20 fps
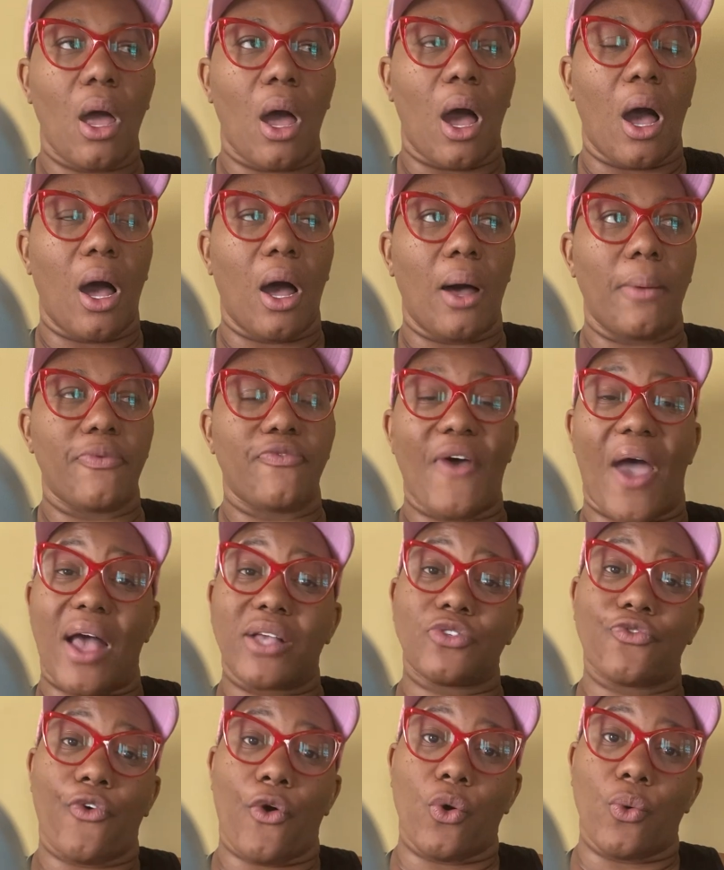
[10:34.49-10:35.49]
Um,
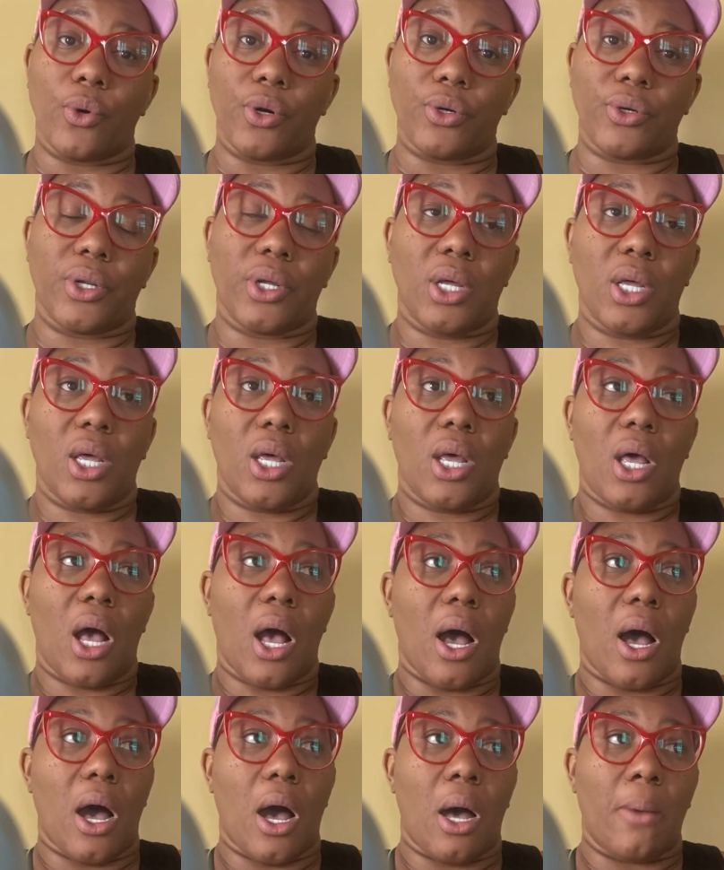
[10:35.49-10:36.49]
fast forward,
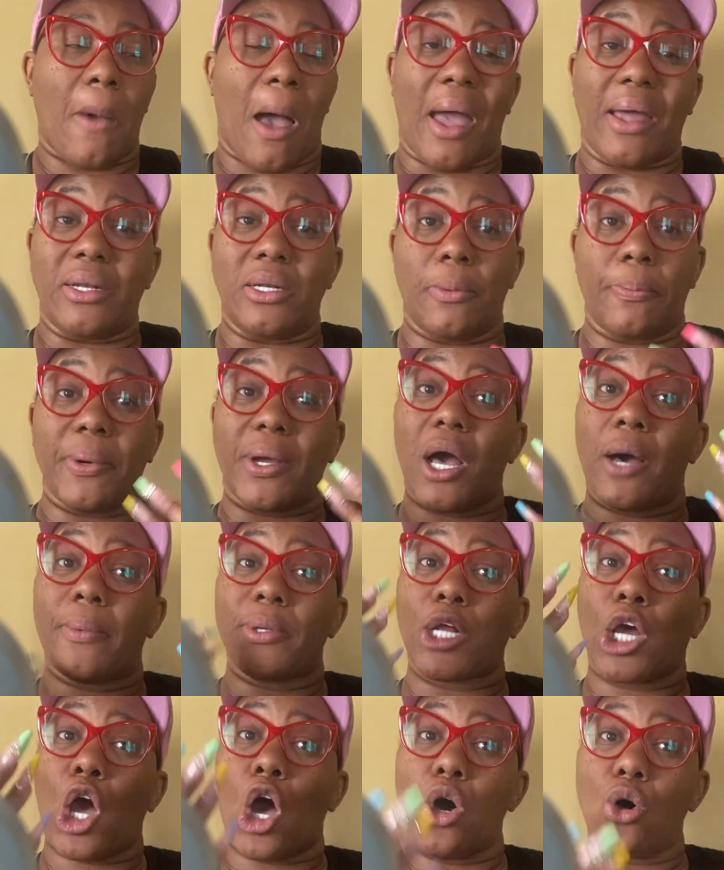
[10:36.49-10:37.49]
um, I ended up
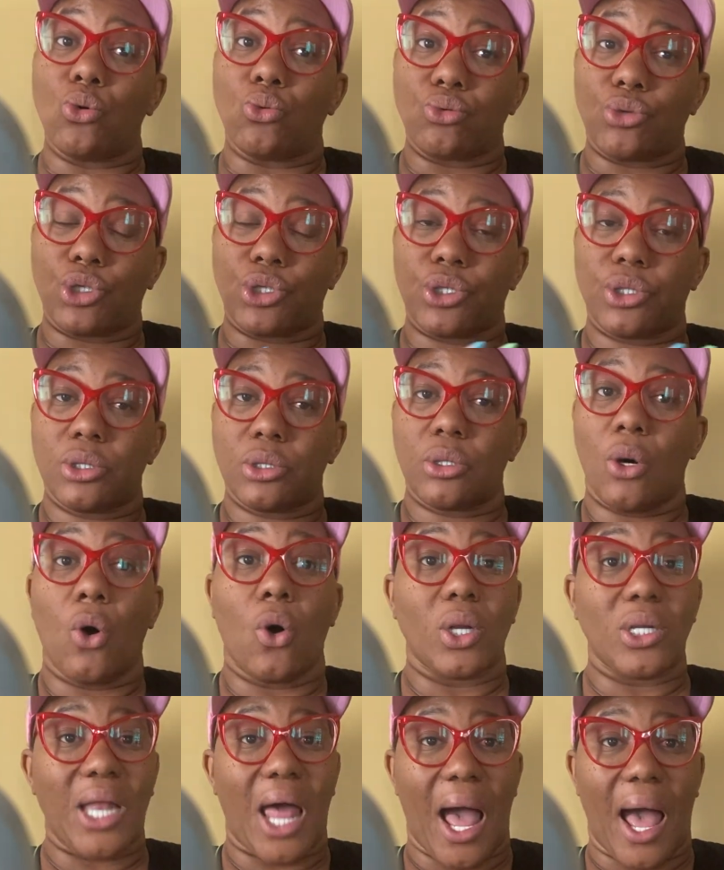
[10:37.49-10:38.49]
becoming a coach
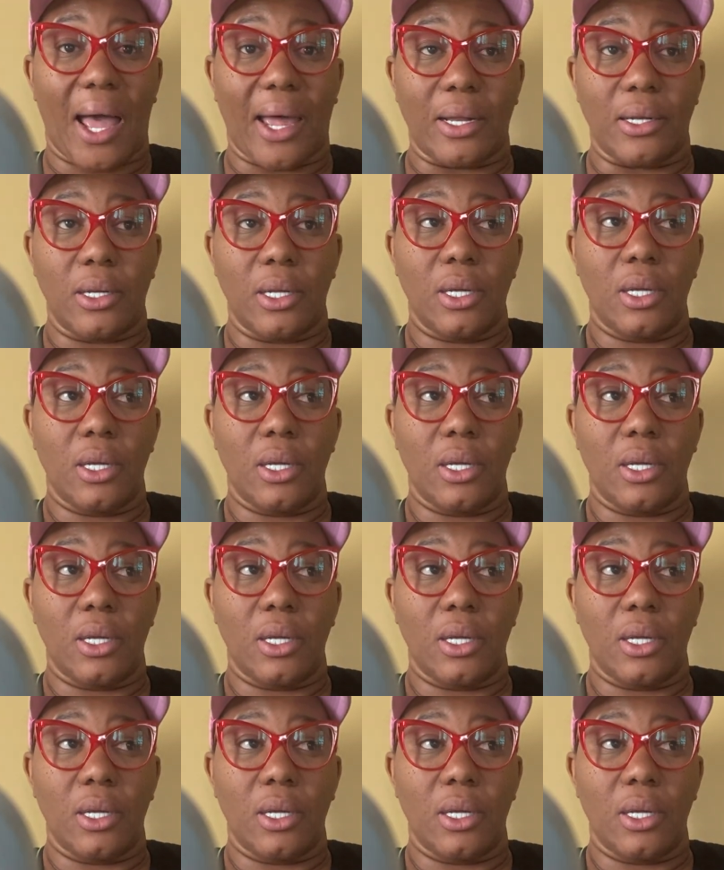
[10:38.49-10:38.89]
online.